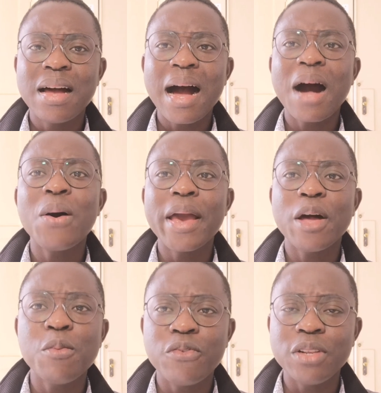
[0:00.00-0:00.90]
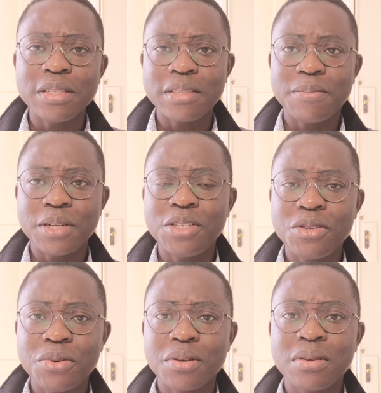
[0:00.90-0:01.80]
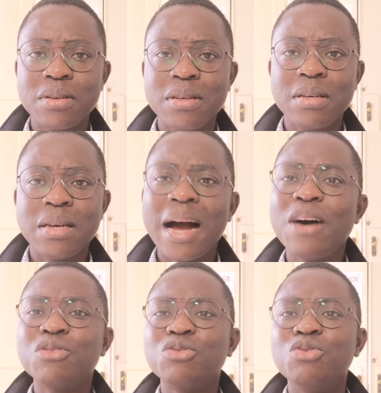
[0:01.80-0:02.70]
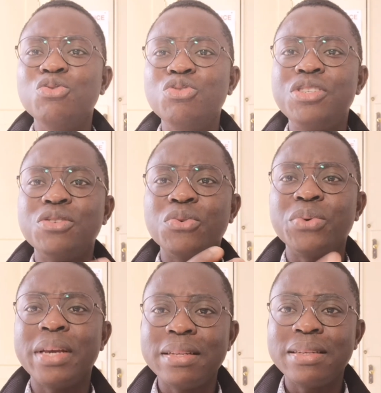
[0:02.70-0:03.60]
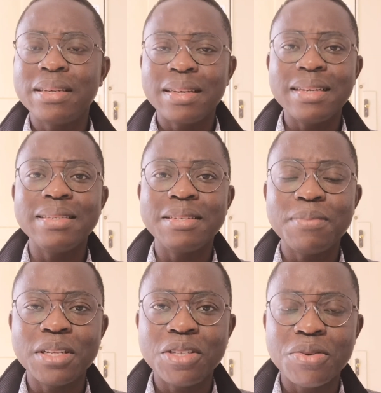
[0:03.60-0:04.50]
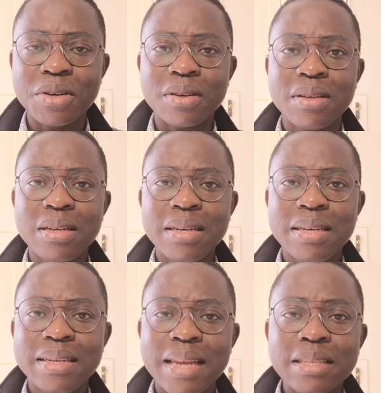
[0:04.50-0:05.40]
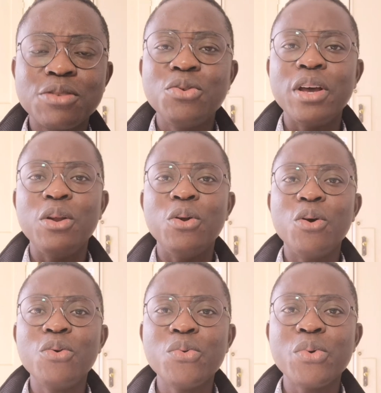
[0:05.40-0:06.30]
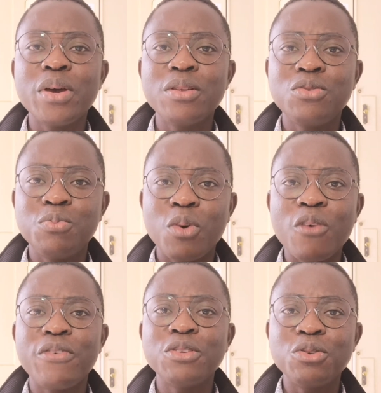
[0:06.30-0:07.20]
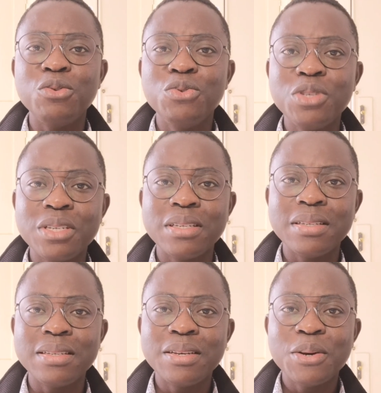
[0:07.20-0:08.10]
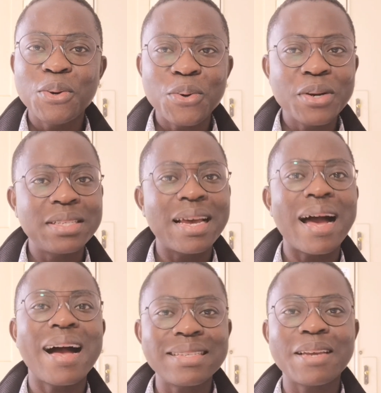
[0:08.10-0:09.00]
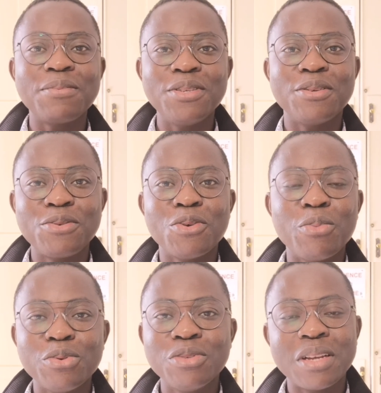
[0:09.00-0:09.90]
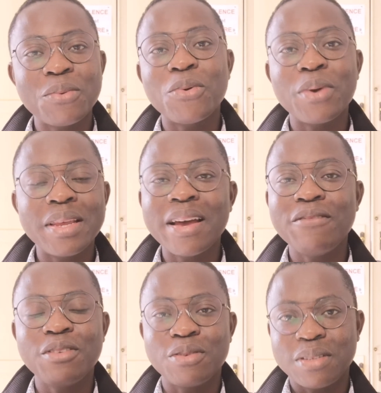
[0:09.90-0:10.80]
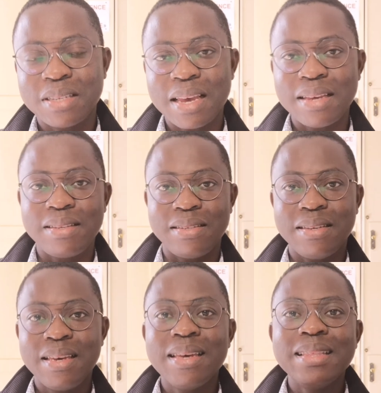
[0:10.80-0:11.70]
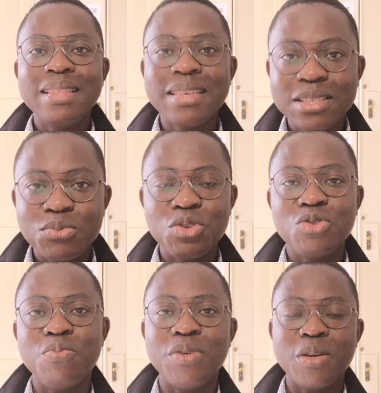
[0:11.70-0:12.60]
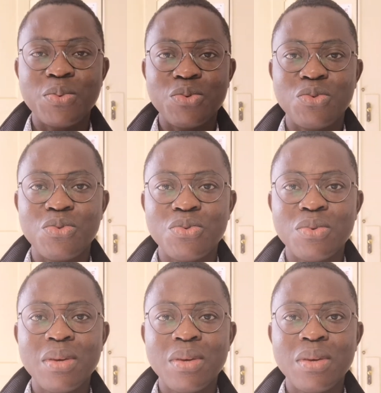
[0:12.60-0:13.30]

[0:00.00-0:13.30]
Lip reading: how helpful is this material? How solution oriented is this material? Does it go a long way to offer solutions, or it adds up to the troubles that we already have in the society? This we should be able to do.